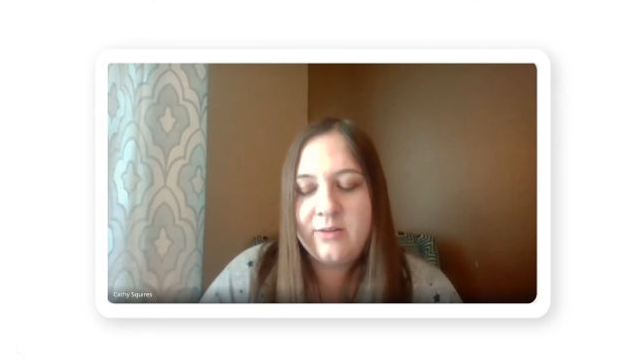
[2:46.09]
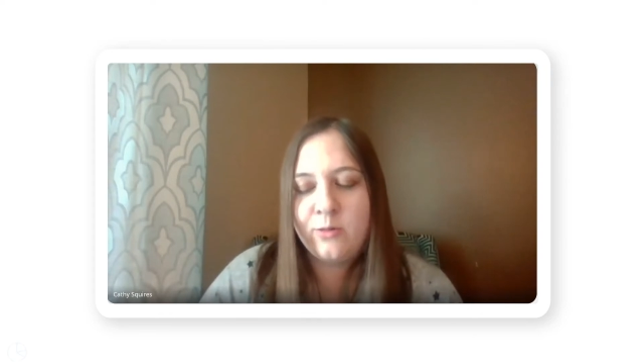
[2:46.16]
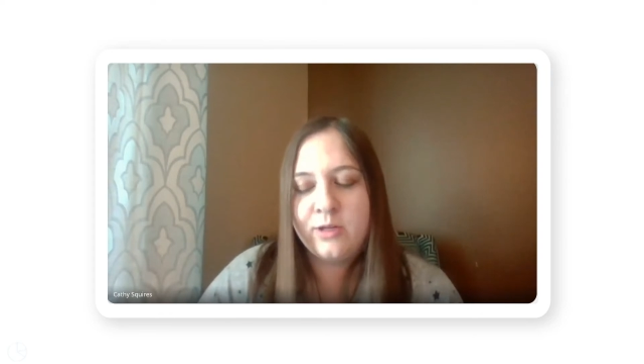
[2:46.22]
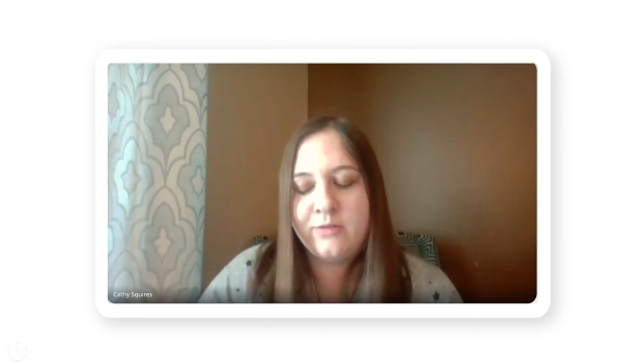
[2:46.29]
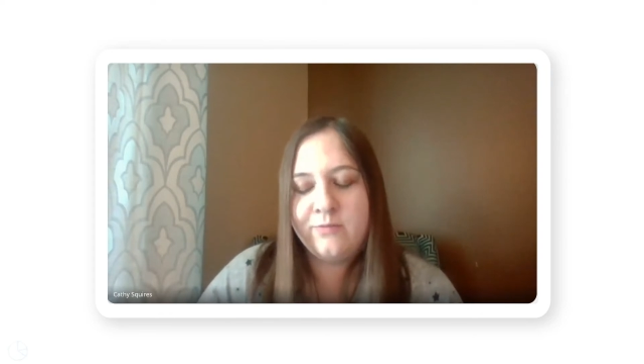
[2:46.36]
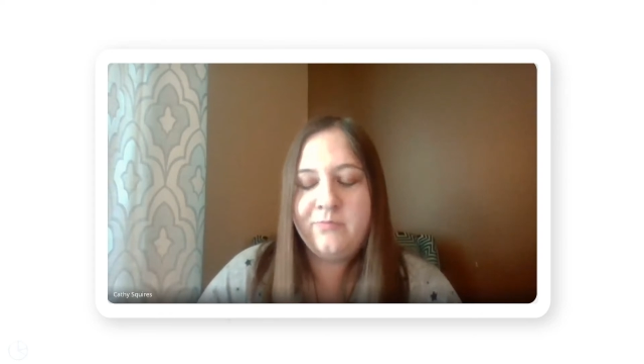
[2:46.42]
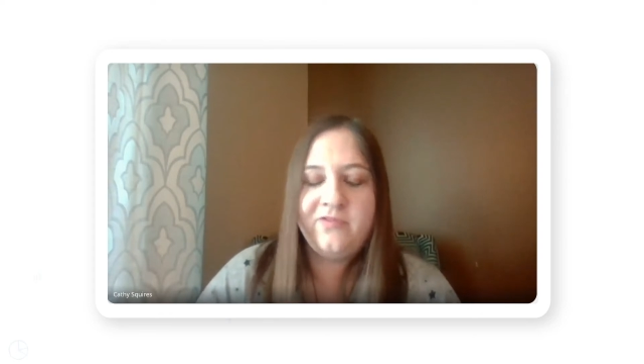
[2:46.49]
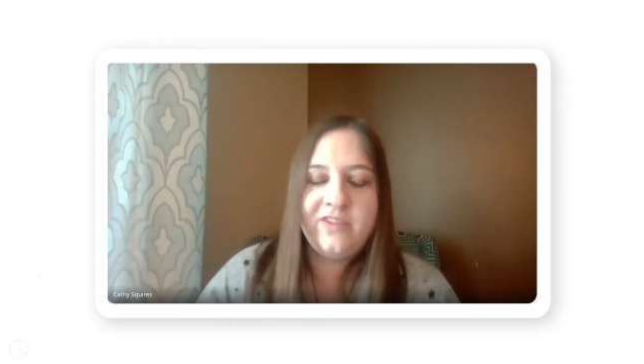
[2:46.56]

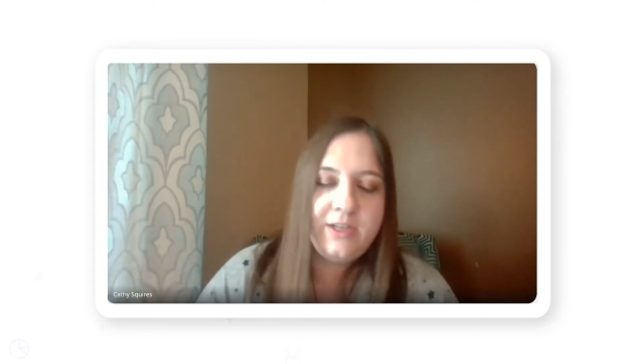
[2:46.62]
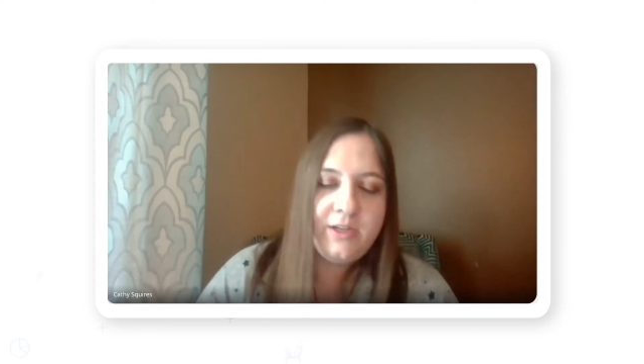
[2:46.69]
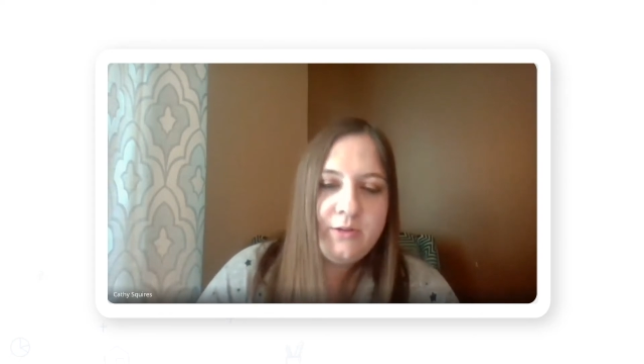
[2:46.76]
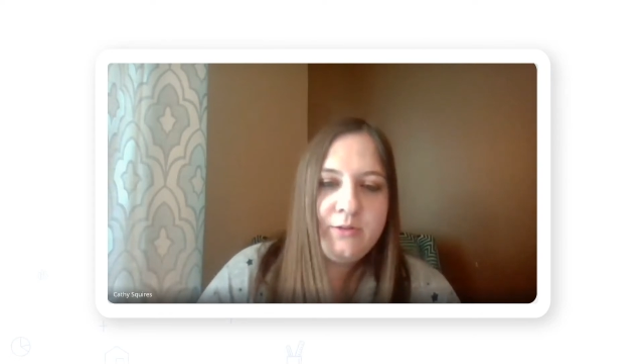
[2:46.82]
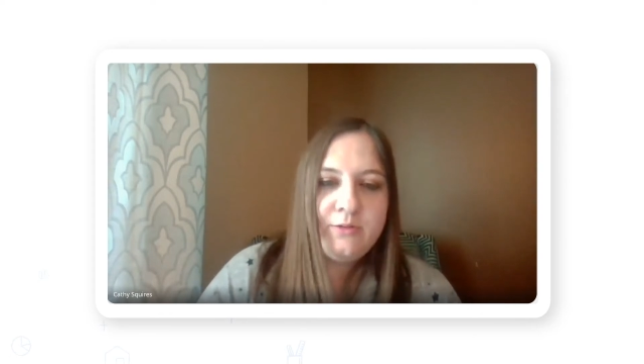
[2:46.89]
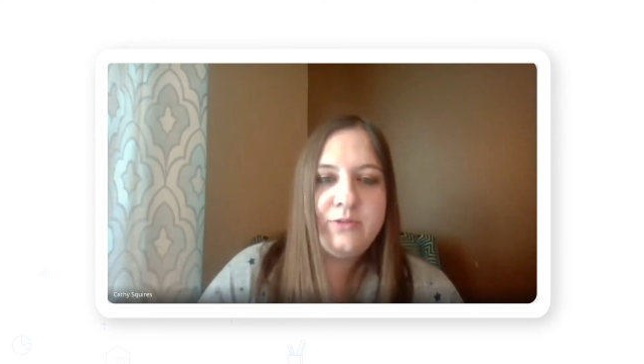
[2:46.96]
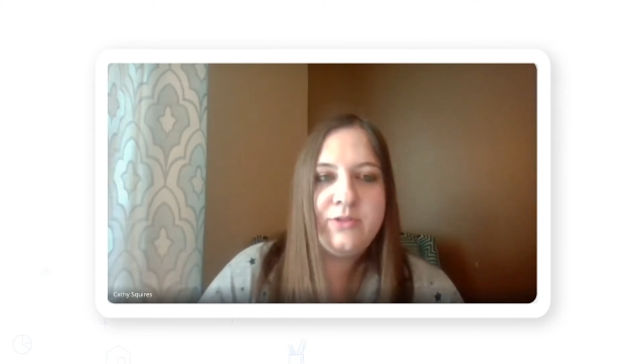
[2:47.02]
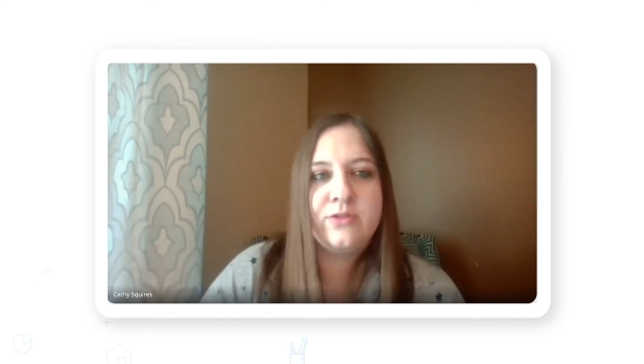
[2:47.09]
or
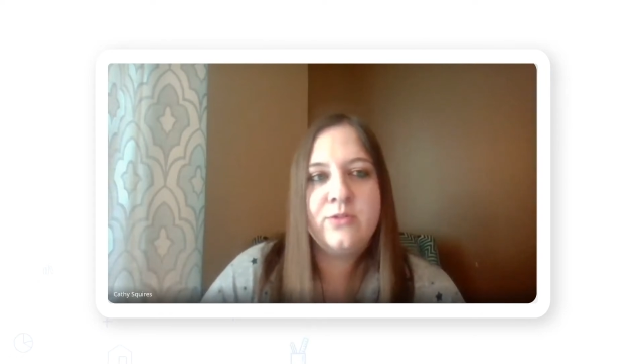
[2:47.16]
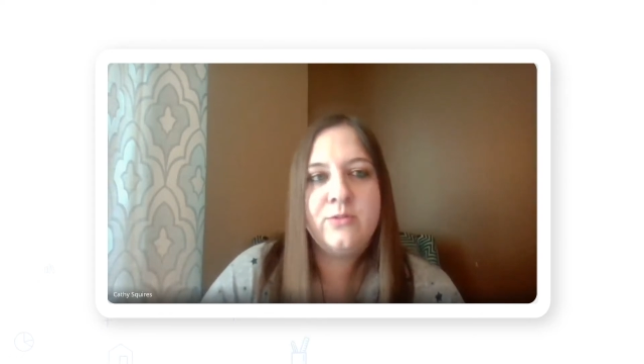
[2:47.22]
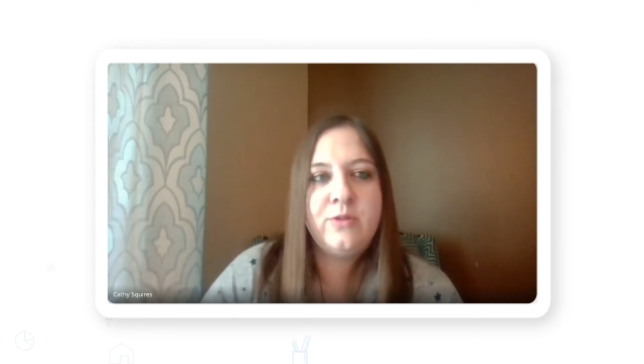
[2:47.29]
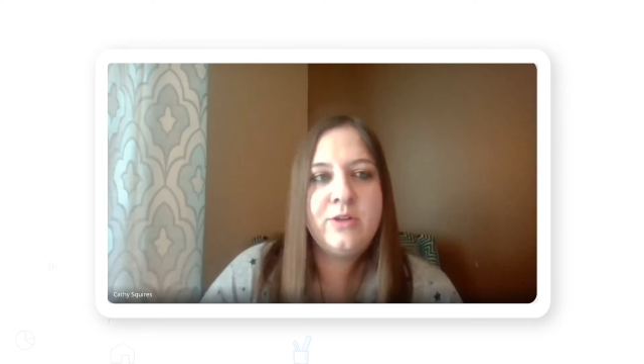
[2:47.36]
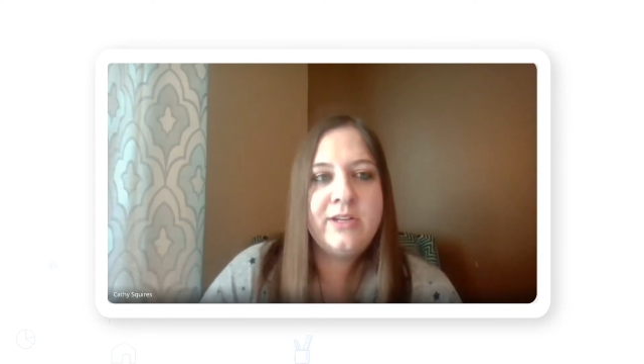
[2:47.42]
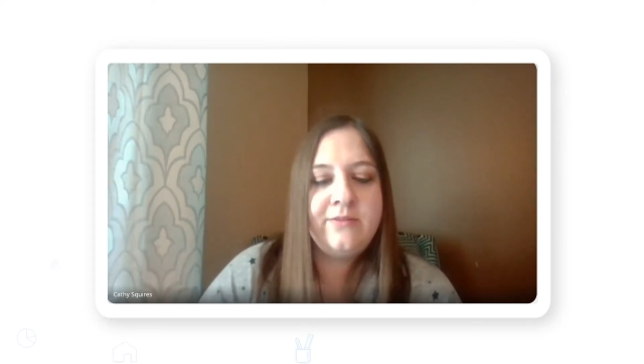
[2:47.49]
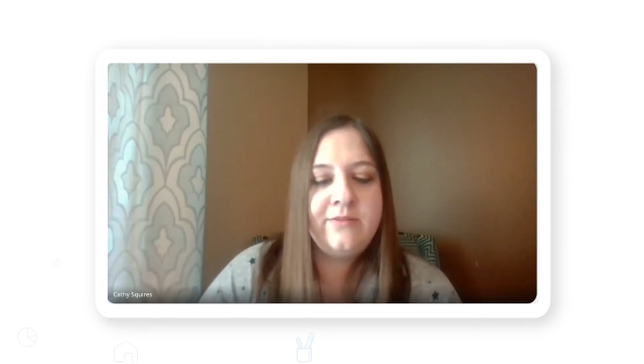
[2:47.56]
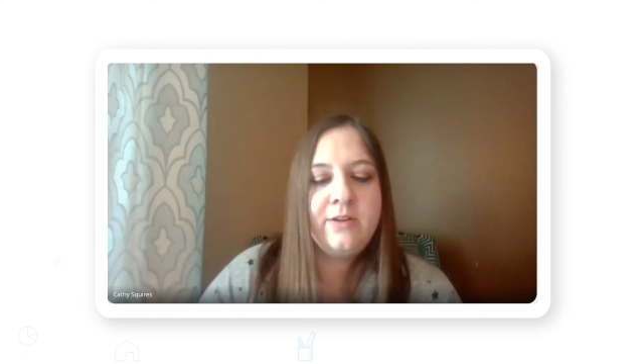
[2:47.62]
videos or
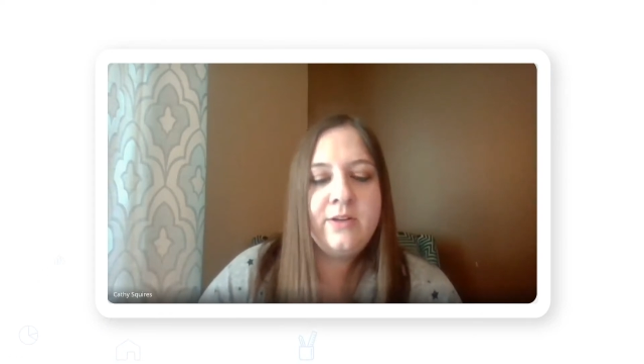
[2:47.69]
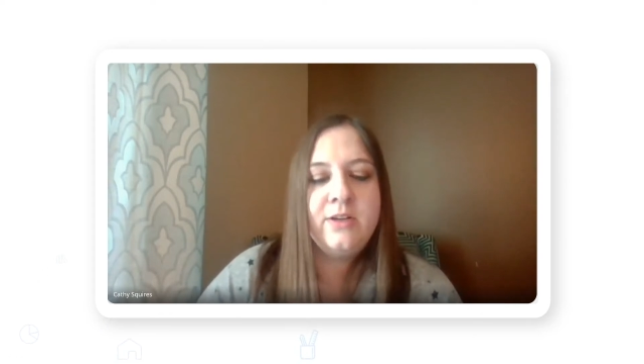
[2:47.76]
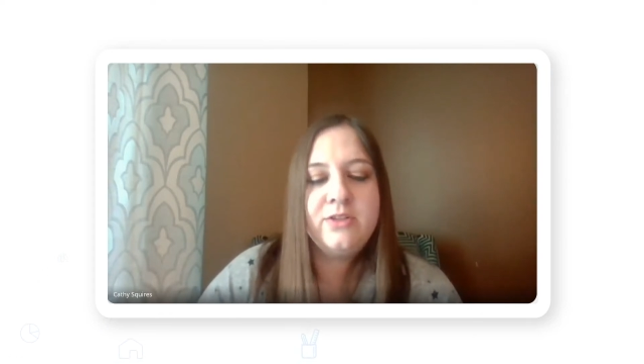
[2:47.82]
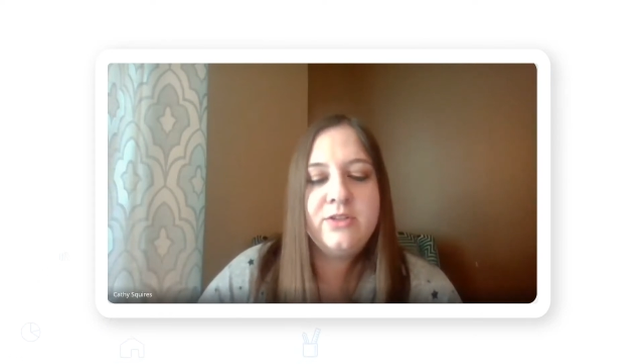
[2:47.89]
whatever,